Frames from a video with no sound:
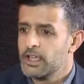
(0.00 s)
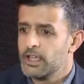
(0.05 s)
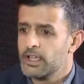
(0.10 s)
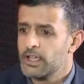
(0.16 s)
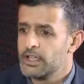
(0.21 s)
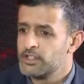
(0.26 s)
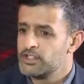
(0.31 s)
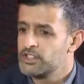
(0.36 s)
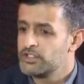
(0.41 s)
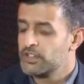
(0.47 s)

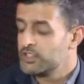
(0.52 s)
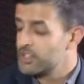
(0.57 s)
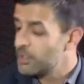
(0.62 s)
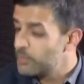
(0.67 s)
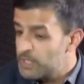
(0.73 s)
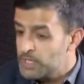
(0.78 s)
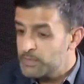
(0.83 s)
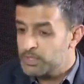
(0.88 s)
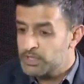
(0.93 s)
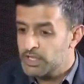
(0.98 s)
Eh cheez haje
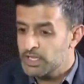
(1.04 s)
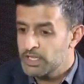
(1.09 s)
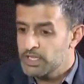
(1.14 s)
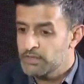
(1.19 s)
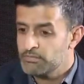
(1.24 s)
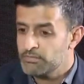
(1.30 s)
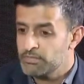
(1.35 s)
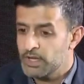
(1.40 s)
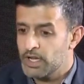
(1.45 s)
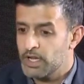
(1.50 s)
vi nahi badli.
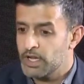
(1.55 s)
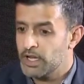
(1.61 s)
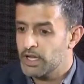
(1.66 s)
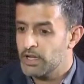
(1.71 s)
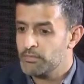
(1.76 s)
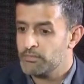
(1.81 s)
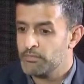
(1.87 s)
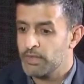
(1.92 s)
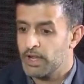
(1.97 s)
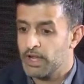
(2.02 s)

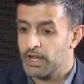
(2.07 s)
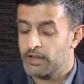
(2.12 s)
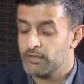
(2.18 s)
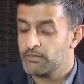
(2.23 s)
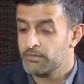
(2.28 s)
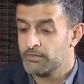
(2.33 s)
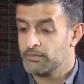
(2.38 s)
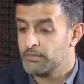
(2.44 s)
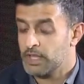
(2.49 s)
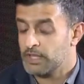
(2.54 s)
And
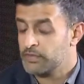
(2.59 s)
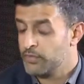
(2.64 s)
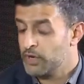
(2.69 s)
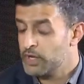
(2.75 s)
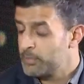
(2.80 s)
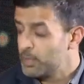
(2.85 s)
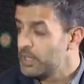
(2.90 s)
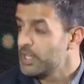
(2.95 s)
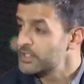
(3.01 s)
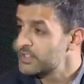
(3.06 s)
that's
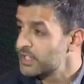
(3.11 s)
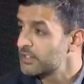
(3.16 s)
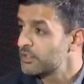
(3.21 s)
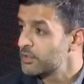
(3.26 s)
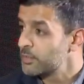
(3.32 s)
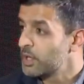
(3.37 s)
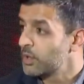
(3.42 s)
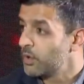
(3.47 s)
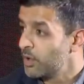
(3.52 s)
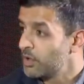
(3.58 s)
very pleasing, to
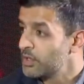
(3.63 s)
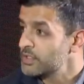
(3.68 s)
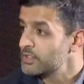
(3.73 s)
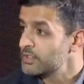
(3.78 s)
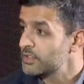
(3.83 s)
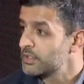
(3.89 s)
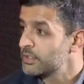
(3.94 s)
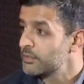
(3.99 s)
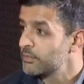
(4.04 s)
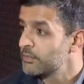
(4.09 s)
be quite honest.
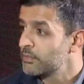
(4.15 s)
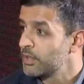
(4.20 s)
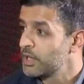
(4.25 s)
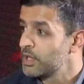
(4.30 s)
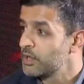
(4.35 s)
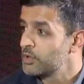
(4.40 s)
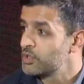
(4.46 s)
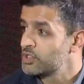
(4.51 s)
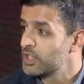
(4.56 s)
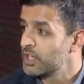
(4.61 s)
Badi
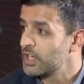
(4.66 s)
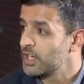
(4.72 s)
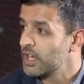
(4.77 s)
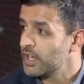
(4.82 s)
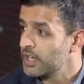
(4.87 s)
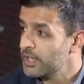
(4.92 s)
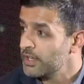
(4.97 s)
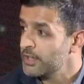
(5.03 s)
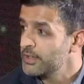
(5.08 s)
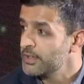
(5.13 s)
khushi wali gal ya.